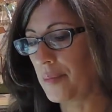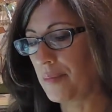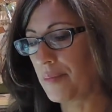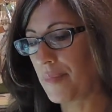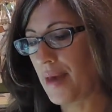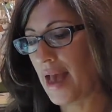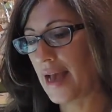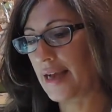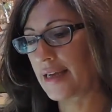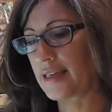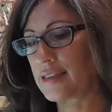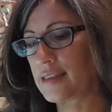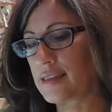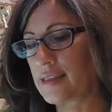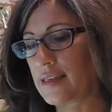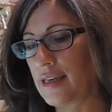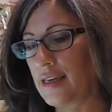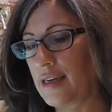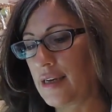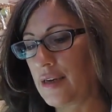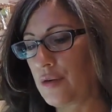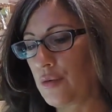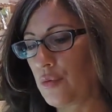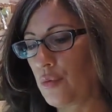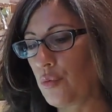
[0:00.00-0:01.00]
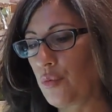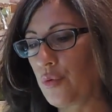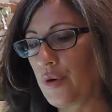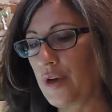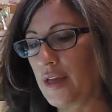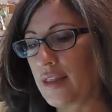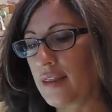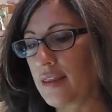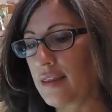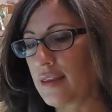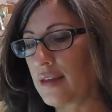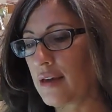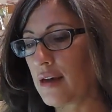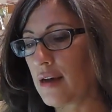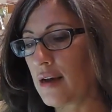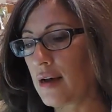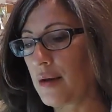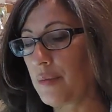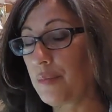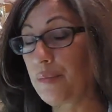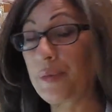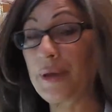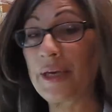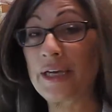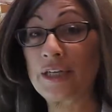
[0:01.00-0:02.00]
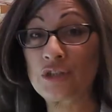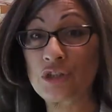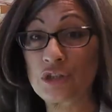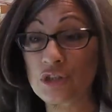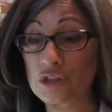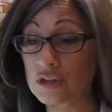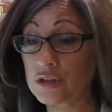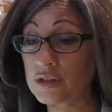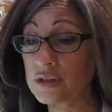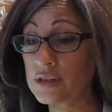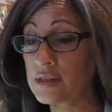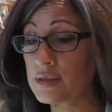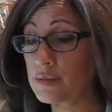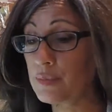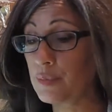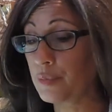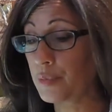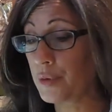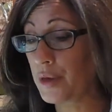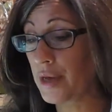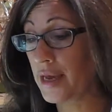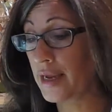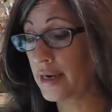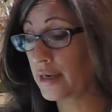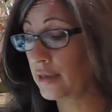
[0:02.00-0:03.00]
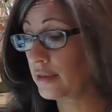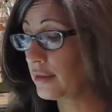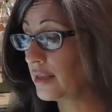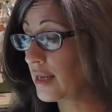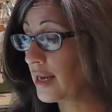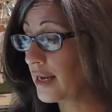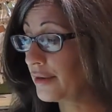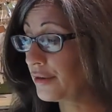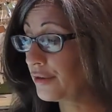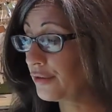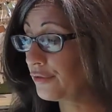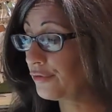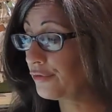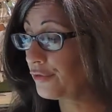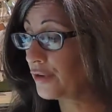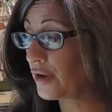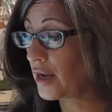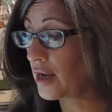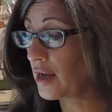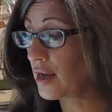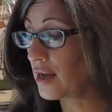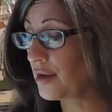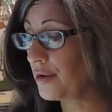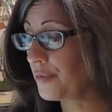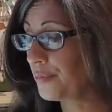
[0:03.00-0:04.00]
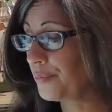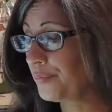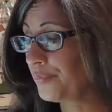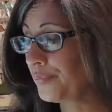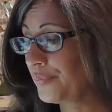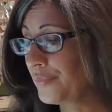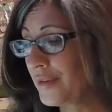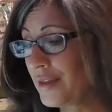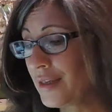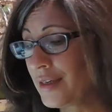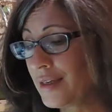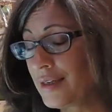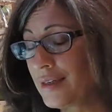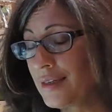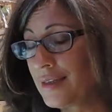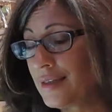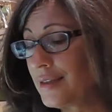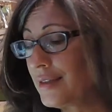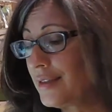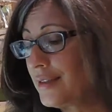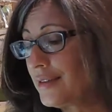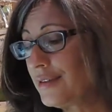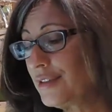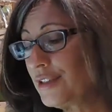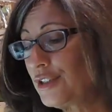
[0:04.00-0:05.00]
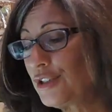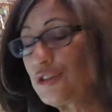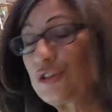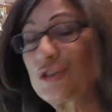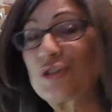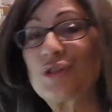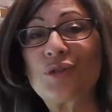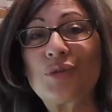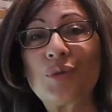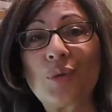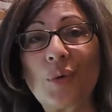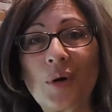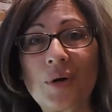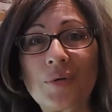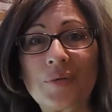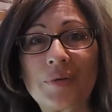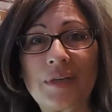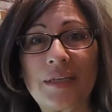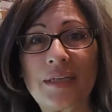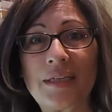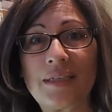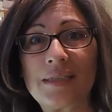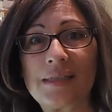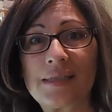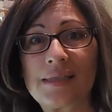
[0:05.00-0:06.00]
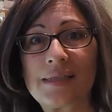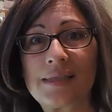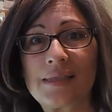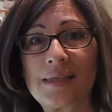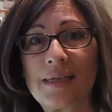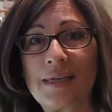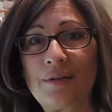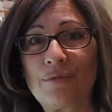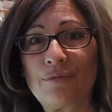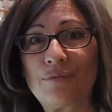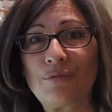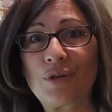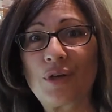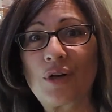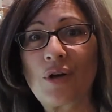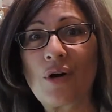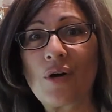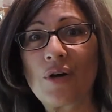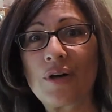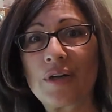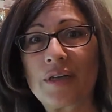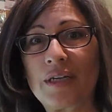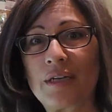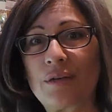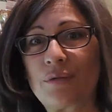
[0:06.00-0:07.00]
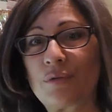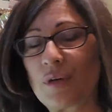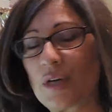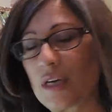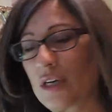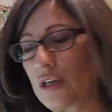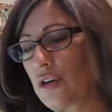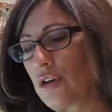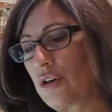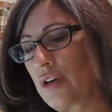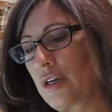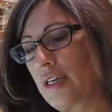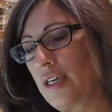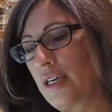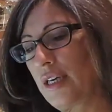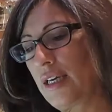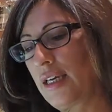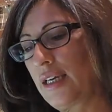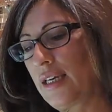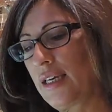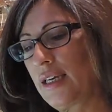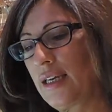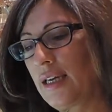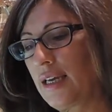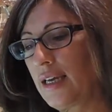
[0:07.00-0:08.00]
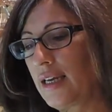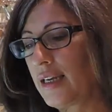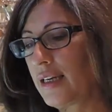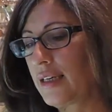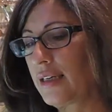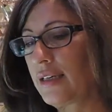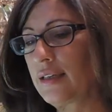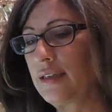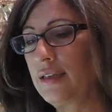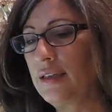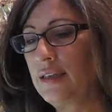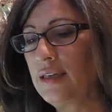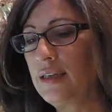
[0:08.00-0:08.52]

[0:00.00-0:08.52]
magazine with pictures and a lot of little stories regarding rug hooking, and